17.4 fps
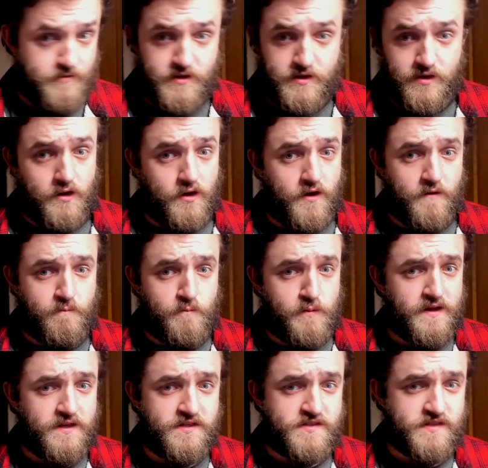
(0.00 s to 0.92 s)
In a lot of
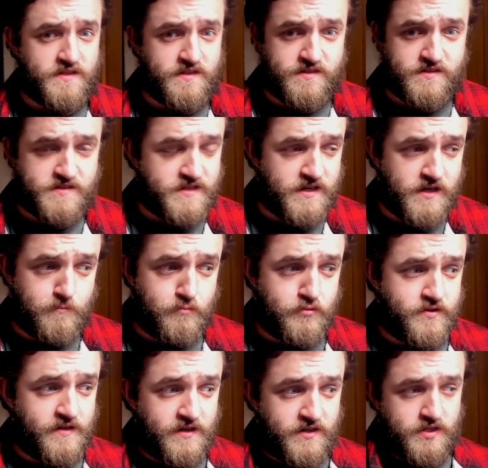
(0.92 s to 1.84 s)
places, data
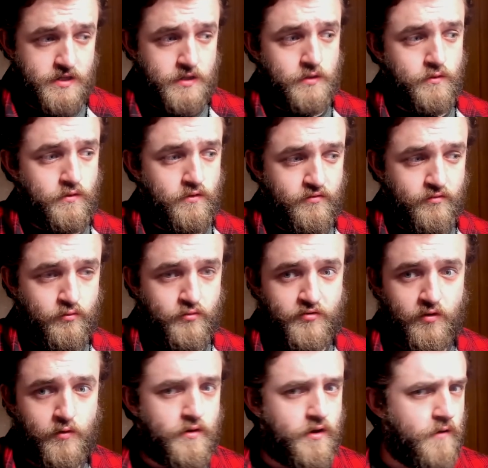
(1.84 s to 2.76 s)
protection laws
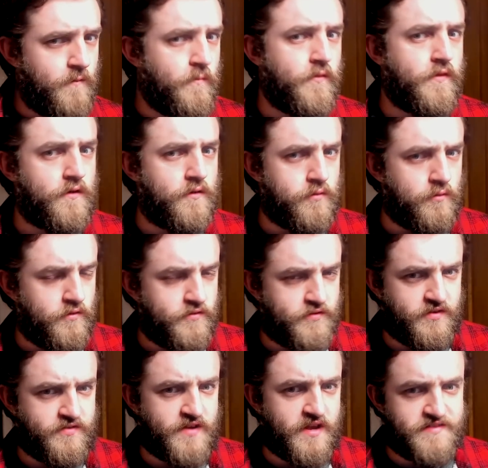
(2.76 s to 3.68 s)
also come with a clause
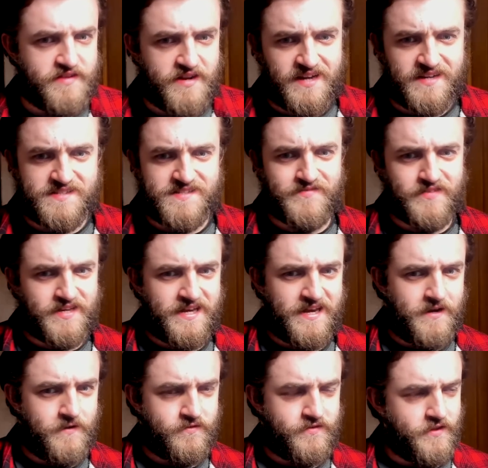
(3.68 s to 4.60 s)
that says inactive
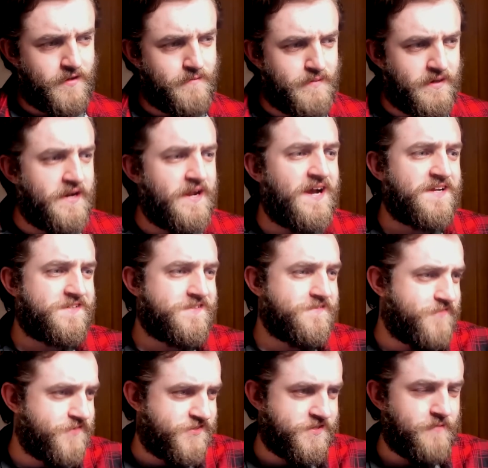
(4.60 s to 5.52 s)
accounts that have been
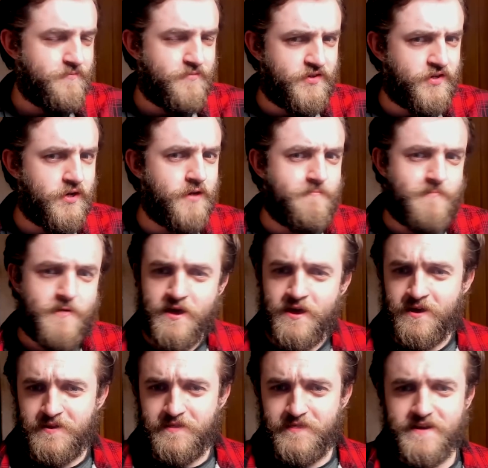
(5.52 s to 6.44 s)
inactive for some time
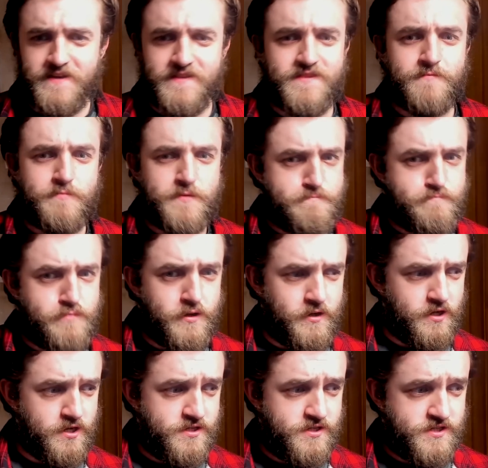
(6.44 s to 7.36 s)
need to be
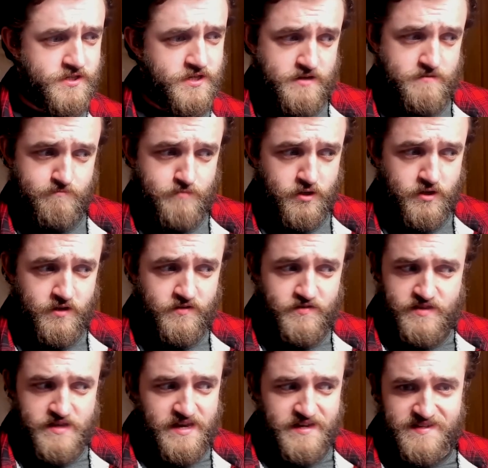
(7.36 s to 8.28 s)
purged
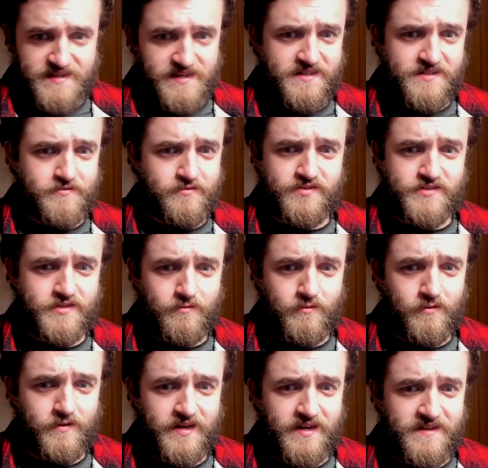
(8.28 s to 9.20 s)
because that data is no
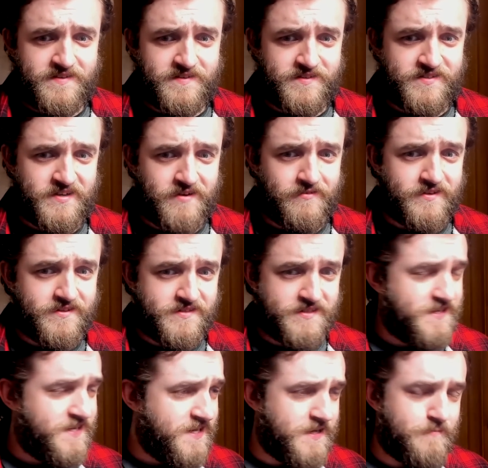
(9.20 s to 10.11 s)
longer necessary to
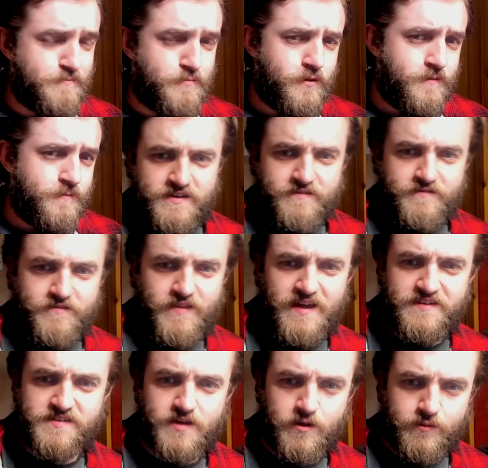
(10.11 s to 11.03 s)
keep. For
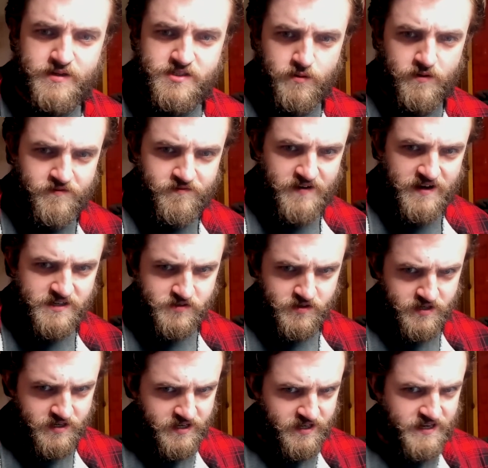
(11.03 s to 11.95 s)
that to go into effect
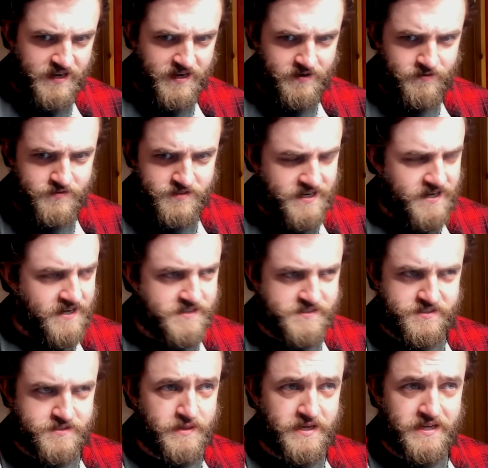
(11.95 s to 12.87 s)
on an account, it
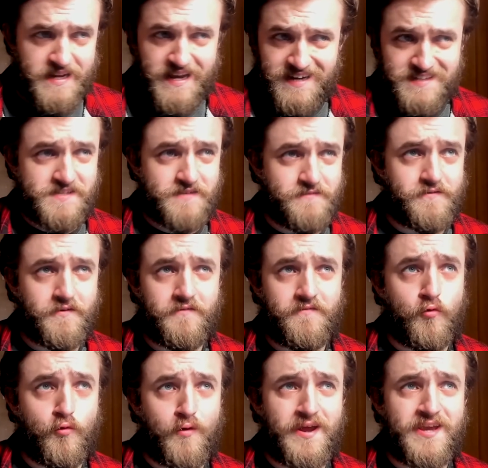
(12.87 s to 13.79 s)
has to be inactive
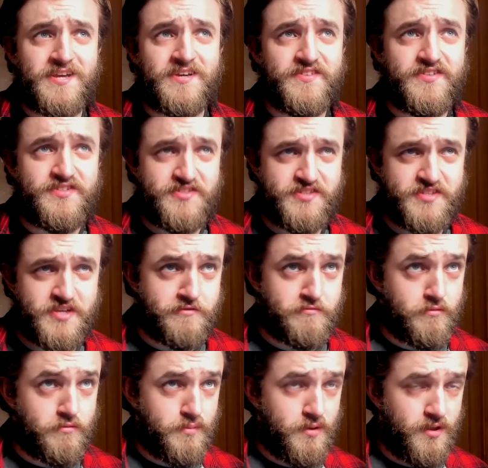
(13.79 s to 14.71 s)
for a
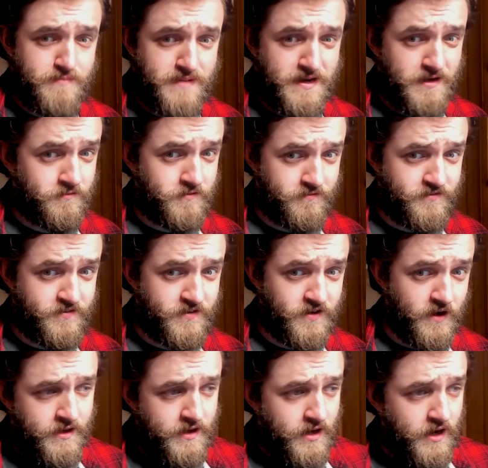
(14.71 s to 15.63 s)
considerable amount of
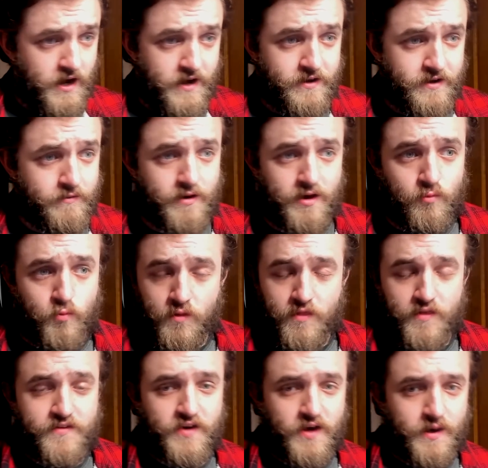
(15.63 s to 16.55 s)
time. I don't know
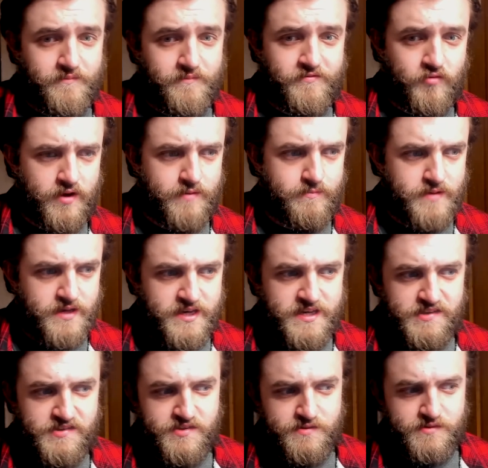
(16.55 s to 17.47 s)
what the time frame
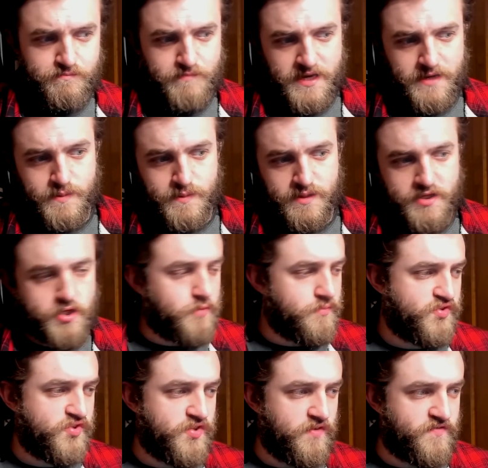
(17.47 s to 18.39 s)
is, maybe
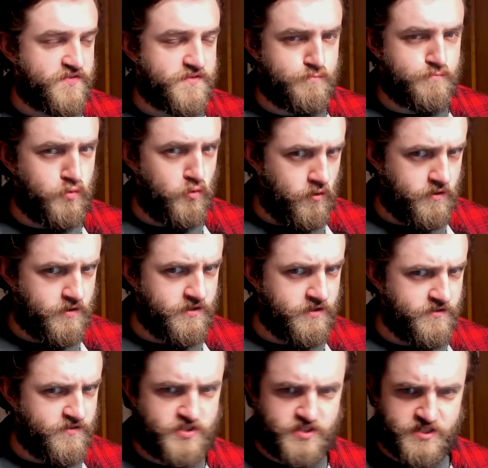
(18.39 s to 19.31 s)
Ubisoft support
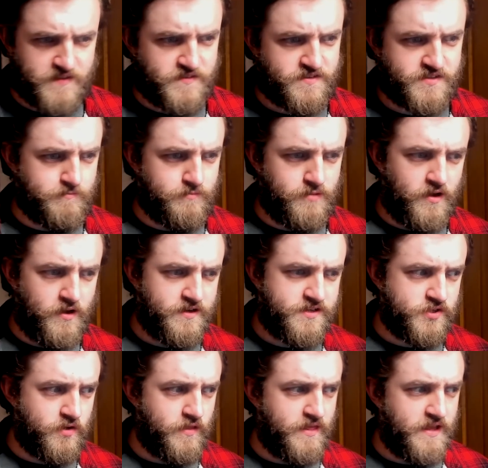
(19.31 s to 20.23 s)
can shed some
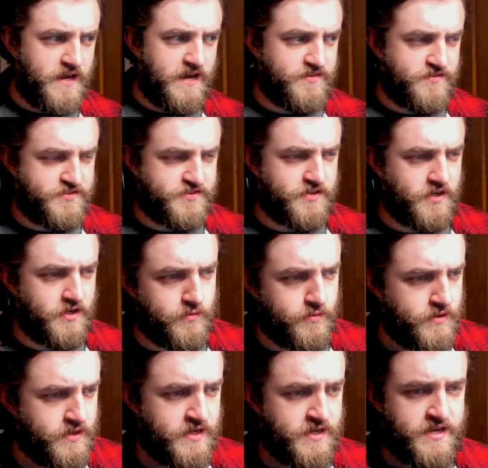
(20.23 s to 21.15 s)
light on that,
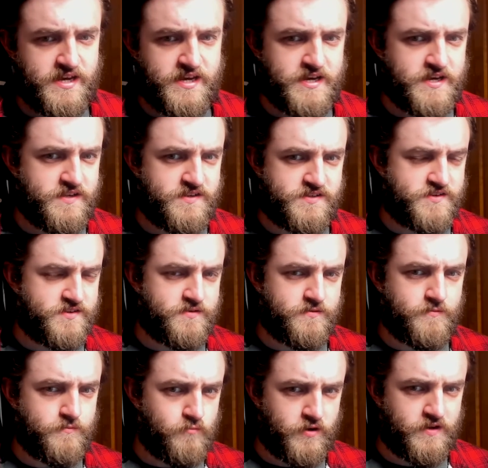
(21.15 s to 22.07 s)
so here's
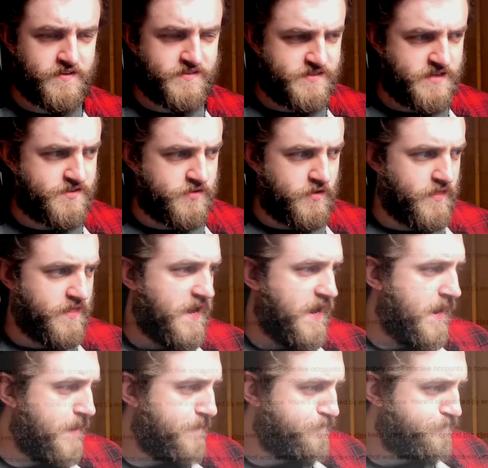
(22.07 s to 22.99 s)
what it says on there.